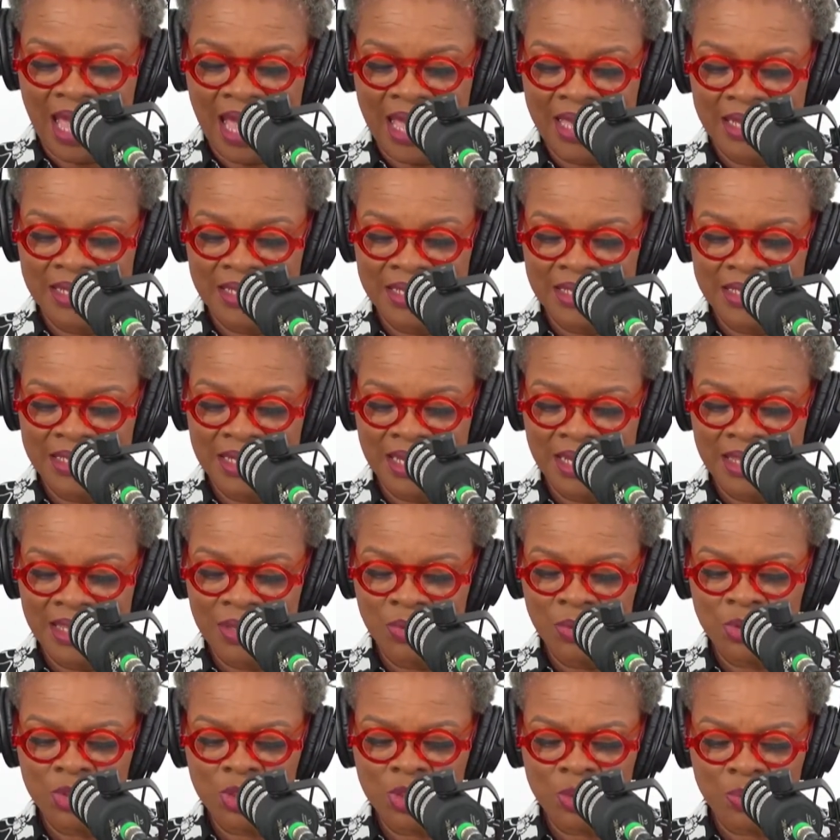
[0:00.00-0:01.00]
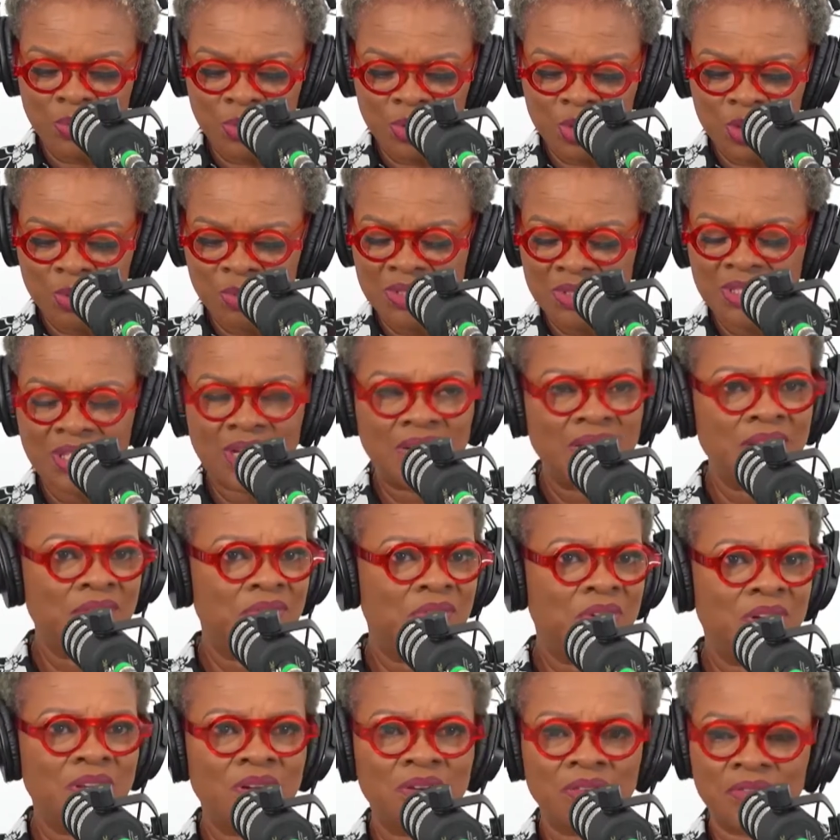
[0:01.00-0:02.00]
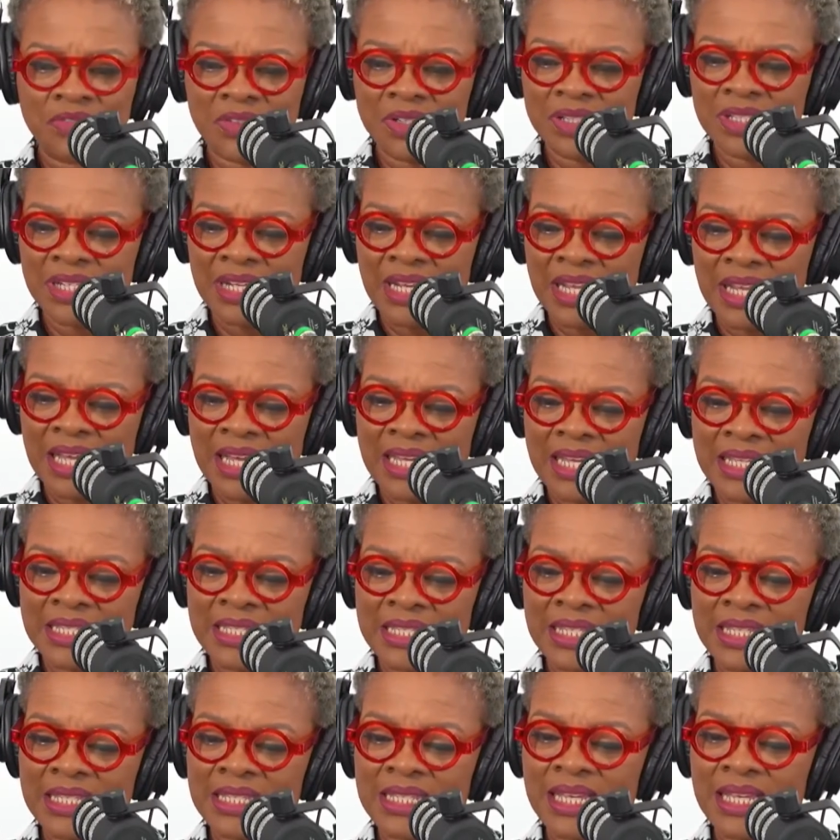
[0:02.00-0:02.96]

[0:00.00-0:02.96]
And there was supposed to be delivery of fertilizers.